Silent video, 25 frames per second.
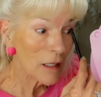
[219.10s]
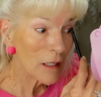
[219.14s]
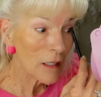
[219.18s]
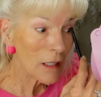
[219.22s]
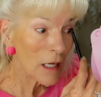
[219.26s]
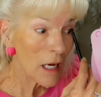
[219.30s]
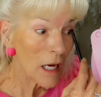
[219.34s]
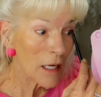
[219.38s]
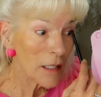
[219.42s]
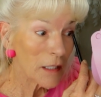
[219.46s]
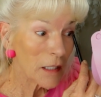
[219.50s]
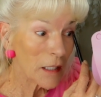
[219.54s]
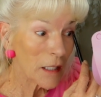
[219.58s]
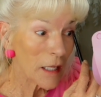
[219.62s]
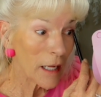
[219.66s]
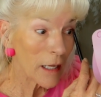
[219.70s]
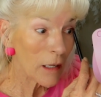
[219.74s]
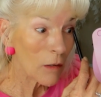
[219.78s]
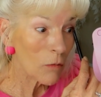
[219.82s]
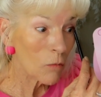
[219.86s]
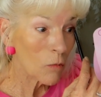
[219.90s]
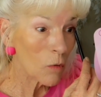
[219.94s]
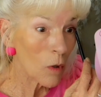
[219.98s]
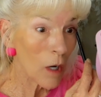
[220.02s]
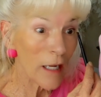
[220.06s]
Kind of
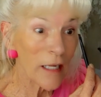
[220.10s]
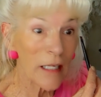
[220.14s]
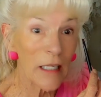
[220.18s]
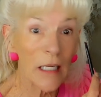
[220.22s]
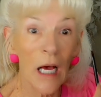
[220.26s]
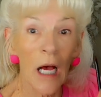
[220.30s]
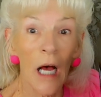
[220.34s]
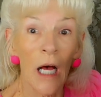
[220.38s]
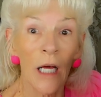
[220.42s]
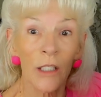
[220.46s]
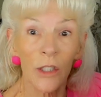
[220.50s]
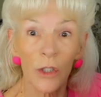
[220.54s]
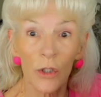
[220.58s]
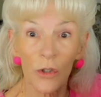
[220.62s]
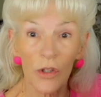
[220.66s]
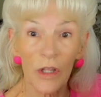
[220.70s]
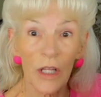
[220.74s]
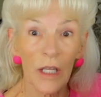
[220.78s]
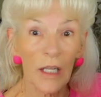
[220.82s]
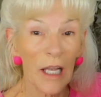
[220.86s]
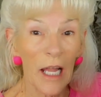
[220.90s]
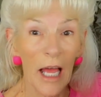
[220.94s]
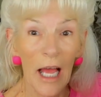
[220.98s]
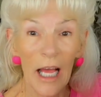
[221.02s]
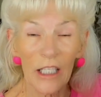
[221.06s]
like right under the
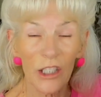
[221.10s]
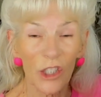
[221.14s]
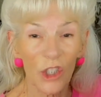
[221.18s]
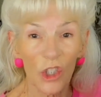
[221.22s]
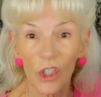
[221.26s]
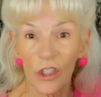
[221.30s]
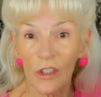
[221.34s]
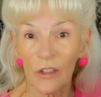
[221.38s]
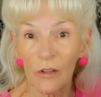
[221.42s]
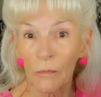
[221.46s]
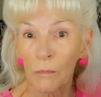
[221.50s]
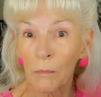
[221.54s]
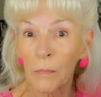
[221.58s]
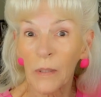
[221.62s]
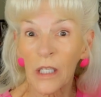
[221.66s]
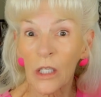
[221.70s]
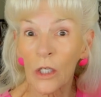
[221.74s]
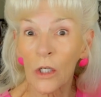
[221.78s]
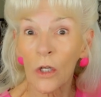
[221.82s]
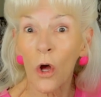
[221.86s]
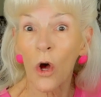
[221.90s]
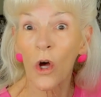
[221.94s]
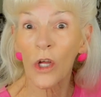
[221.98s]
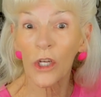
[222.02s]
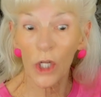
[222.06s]
lashes, but
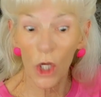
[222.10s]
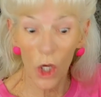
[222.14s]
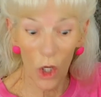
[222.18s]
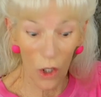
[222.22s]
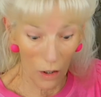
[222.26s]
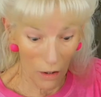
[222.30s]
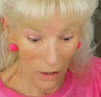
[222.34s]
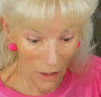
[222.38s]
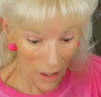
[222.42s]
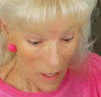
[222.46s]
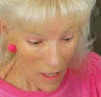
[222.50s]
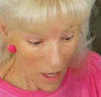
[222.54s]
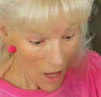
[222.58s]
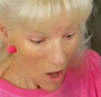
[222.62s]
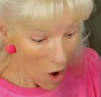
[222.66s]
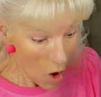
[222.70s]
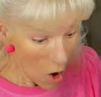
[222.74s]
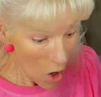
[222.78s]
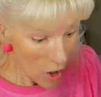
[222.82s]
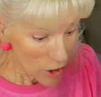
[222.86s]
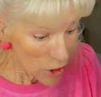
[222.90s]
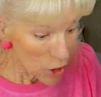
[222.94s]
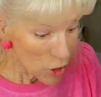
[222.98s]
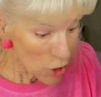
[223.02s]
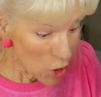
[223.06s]
not
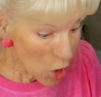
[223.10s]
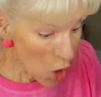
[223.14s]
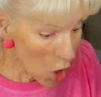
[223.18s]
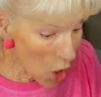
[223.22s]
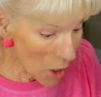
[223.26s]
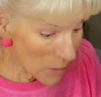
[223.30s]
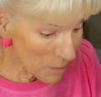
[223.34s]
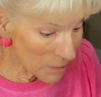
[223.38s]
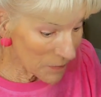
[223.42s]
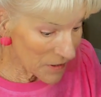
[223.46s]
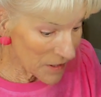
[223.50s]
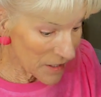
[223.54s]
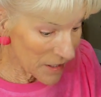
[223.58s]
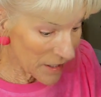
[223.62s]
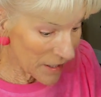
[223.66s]
on top of the